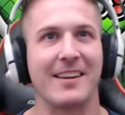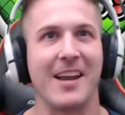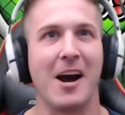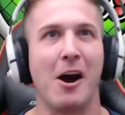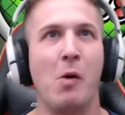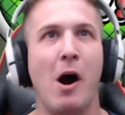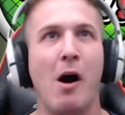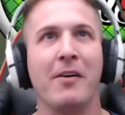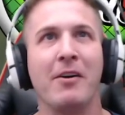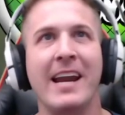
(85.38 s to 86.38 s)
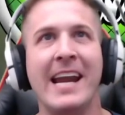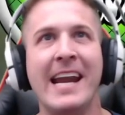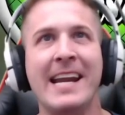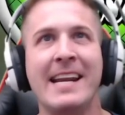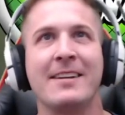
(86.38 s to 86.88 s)
Yo,
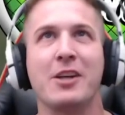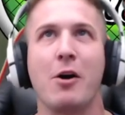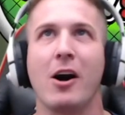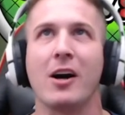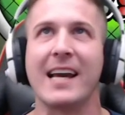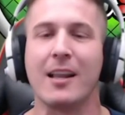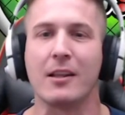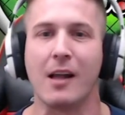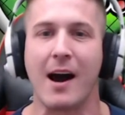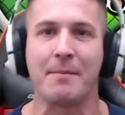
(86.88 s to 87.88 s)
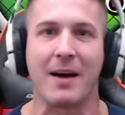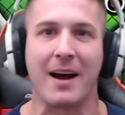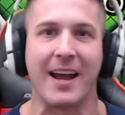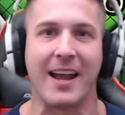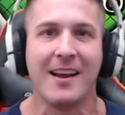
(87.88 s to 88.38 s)
Wolverine! Dude, I'll get a lot of
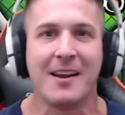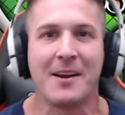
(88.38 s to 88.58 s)
my